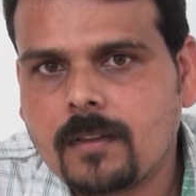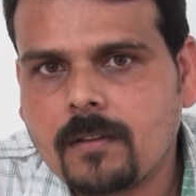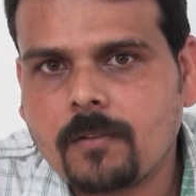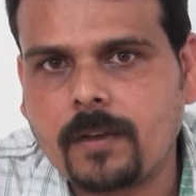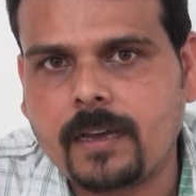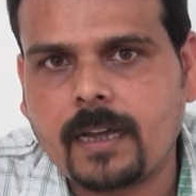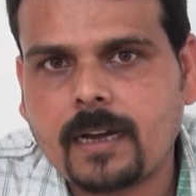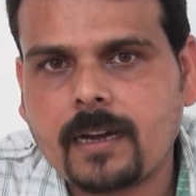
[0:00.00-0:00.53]

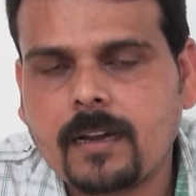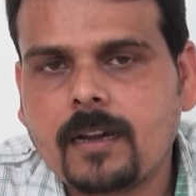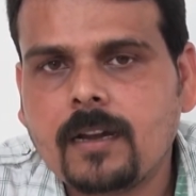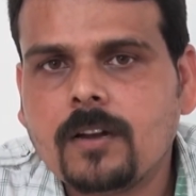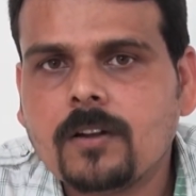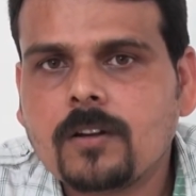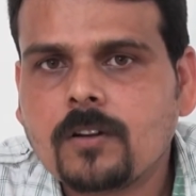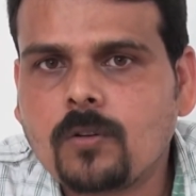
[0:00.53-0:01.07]
where
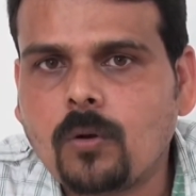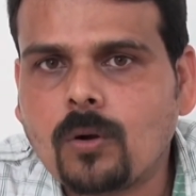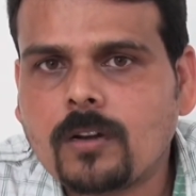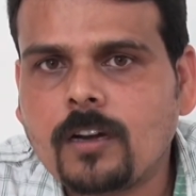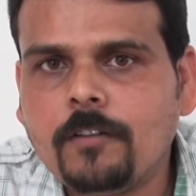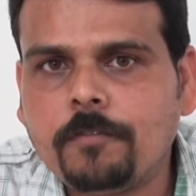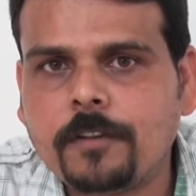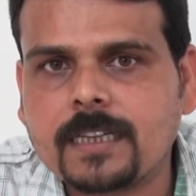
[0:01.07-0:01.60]

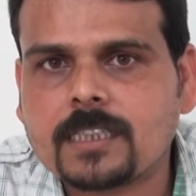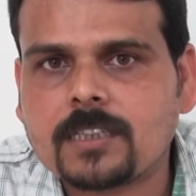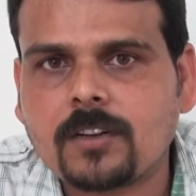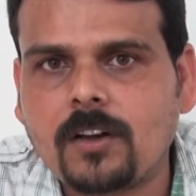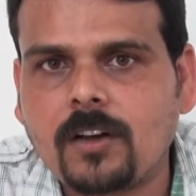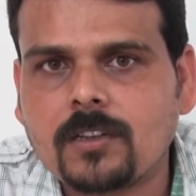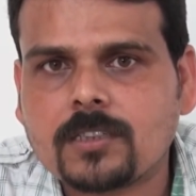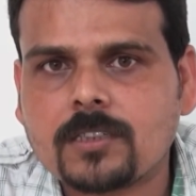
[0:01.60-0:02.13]
total fixed
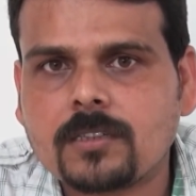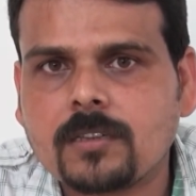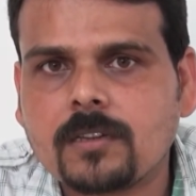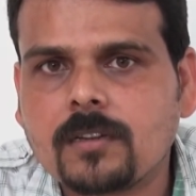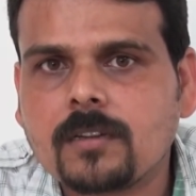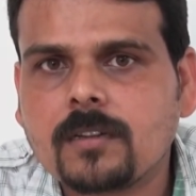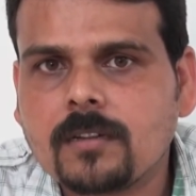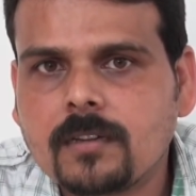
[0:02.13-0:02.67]
cost
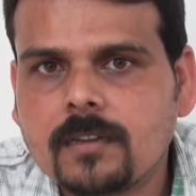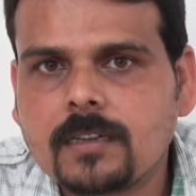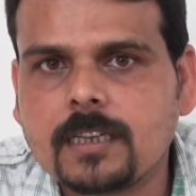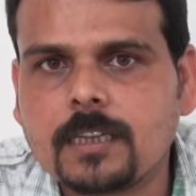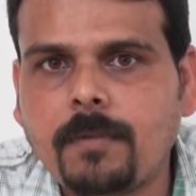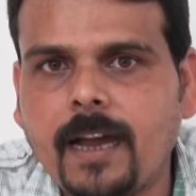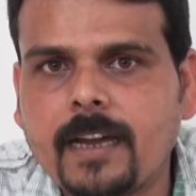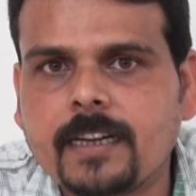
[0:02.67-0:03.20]

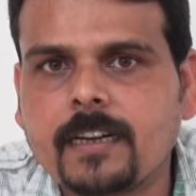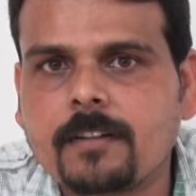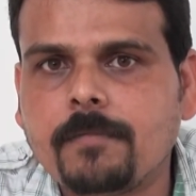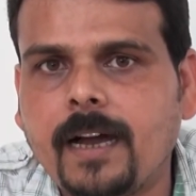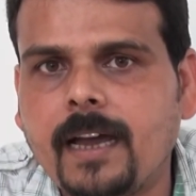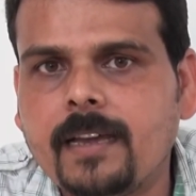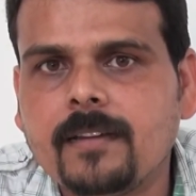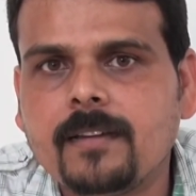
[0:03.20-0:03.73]
divided
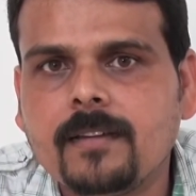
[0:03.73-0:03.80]
by